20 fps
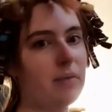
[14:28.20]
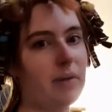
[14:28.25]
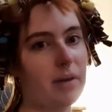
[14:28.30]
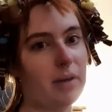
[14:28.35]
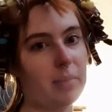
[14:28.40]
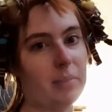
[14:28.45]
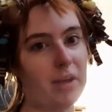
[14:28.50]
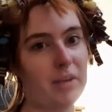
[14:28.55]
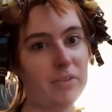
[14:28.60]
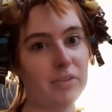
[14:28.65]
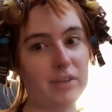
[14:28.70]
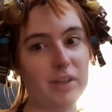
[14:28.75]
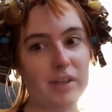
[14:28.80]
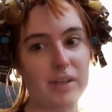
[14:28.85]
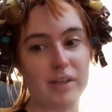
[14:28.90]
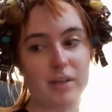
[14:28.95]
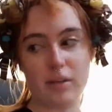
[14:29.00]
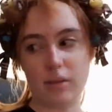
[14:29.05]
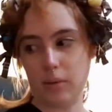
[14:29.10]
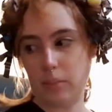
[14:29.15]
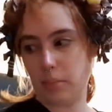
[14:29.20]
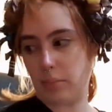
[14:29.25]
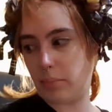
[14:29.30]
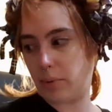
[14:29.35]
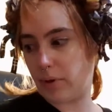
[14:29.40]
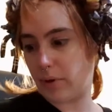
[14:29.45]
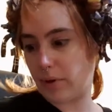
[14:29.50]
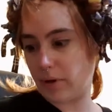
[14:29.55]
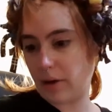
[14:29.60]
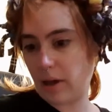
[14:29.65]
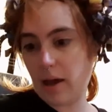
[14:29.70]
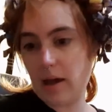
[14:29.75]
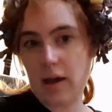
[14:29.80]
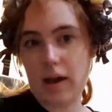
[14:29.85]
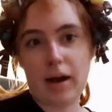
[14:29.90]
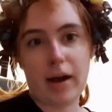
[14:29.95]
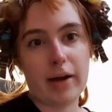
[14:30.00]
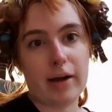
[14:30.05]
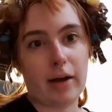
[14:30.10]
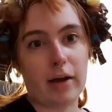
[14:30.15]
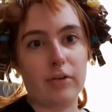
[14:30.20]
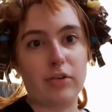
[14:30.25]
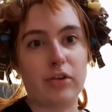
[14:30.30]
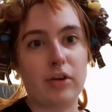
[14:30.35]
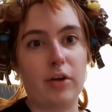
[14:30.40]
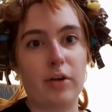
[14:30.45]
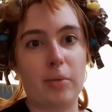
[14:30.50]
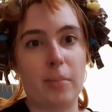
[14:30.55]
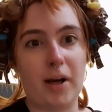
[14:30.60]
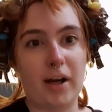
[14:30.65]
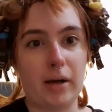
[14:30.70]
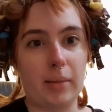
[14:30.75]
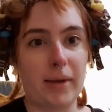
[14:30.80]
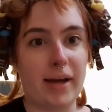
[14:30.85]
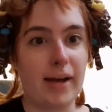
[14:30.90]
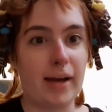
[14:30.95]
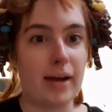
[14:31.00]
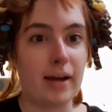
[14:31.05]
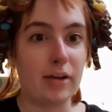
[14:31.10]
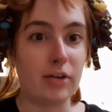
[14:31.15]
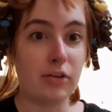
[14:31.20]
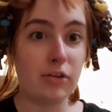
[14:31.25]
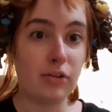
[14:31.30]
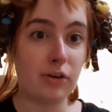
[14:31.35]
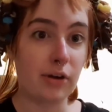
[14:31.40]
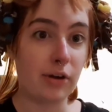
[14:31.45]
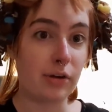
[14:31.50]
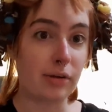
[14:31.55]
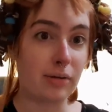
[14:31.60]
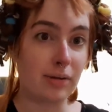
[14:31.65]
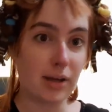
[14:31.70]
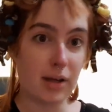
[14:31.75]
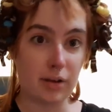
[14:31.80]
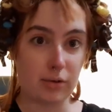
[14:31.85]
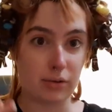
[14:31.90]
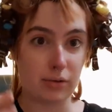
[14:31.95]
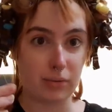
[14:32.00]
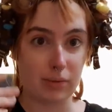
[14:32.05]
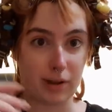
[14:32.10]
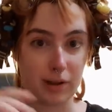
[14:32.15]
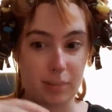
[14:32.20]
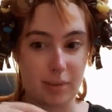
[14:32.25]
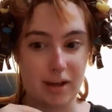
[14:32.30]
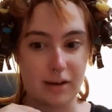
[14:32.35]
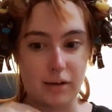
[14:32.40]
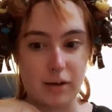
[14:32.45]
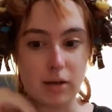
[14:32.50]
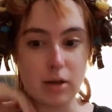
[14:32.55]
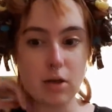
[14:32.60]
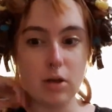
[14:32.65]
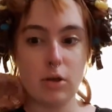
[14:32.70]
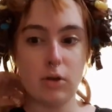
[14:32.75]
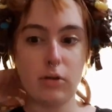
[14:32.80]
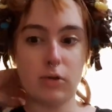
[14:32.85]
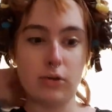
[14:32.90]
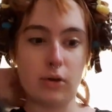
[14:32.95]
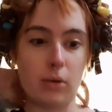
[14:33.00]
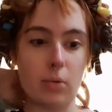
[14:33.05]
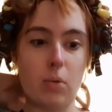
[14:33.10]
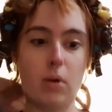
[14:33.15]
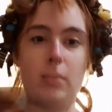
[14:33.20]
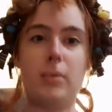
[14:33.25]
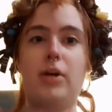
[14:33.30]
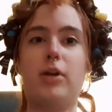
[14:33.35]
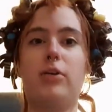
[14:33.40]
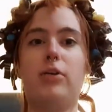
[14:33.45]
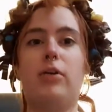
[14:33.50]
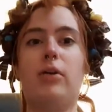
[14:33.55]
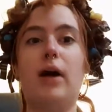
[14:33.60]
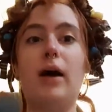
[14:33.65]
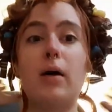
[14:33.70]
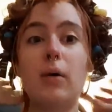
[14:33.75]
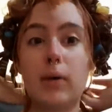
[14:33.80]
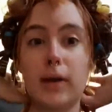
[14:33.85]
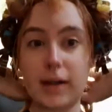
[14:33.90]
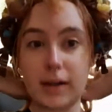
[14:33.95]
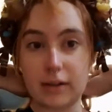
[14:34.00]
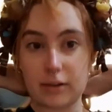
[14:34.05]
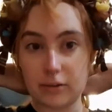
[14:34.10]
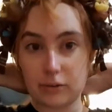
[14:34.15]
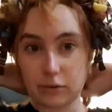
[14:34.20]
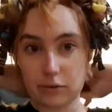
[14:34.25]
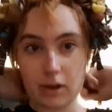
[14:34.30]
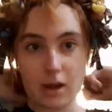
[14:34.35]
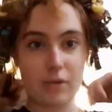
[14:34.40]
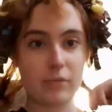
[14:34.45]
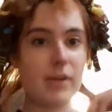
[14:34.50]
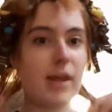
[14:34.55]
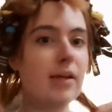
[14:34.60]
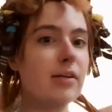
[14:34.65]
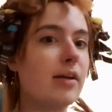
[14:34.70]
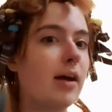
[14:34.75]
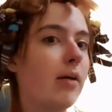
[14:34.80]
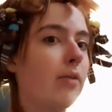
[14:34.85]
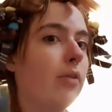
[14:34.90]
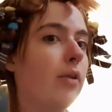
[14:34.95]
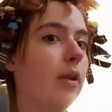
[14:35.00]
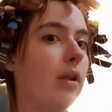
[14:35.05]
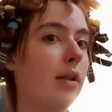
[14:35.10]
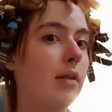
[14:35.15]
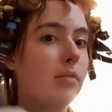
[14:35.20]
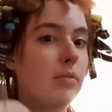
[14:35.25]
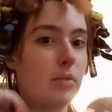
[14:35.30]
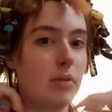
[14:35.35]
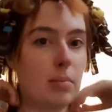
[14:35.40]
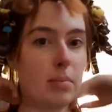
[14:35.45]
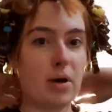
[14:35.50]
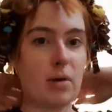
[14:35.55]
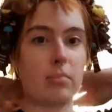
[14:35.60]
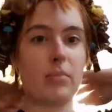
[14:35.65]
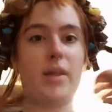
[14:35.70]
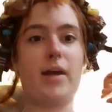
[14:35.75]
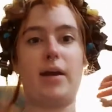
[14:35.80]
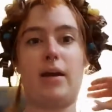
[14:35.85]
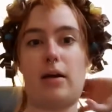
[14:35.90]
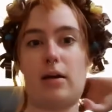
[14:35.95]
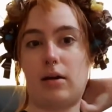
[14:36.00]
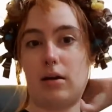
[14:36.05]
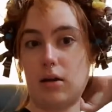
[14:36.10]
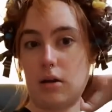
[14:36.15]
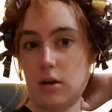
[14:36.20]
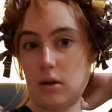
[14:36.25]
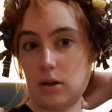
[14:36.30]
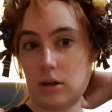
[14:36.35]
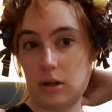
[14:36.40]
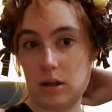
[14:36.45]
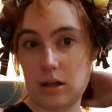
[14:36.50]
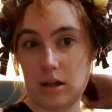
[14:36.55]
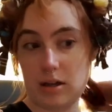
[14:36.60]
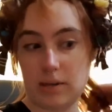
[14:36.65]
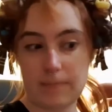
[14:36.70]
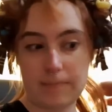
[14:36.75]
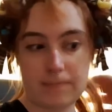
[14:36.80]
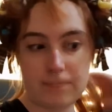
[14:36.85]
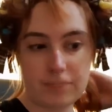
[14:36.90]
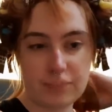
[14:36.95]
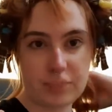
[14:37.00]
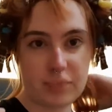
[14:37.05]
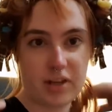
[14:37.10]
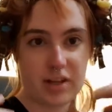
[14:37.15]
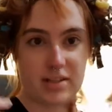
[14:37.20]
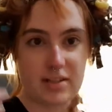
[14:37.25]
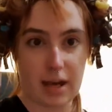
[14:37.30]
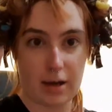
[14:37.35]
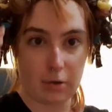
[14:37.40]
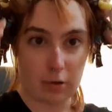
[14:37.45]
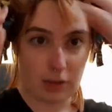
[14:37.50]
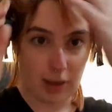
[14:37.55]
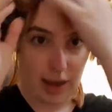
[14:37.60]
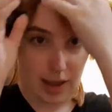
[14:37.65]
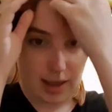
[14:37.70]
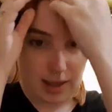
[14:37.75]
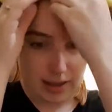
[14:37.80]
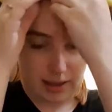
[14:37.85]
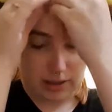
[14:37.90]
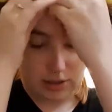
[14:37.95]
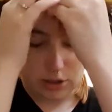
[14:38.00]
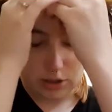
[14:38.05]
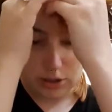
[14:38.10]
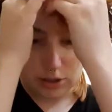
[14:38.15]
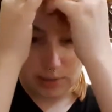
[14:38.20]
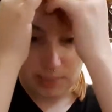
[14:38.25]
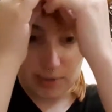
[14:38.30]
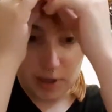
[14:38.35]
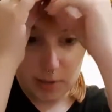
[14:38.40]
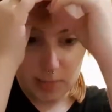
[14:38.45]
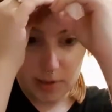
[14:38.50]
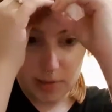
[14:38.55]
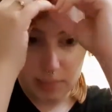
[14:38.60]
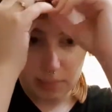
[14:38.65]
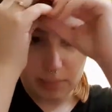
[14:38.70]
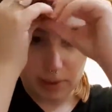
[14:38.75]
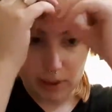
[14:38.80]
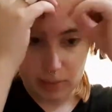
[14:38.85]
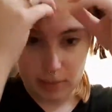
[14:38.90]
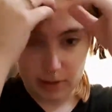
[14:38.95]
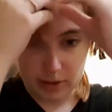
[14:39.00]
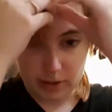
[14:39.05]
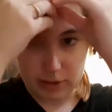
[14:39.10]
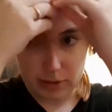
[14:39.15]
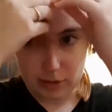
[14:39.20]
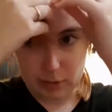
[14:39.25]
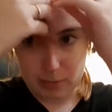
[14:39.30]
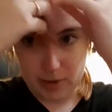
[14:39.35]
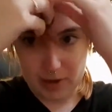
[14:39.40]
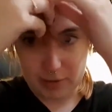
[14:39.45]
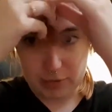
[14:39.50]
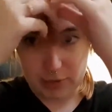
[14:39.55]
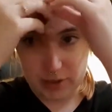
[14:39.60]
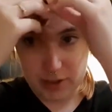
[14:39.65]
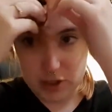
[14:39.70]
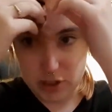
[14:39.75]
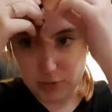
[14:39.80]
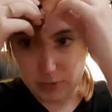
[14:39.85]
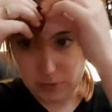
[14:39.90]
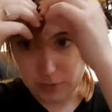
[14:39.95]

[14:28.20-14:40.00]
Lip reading: very messy, but I can't see on the back of my head, so it doesn't really matter. So what I'm going to do now is I've let down the bottom layer. I'm going to tackle that in just a moment, but I'm going to do my fringe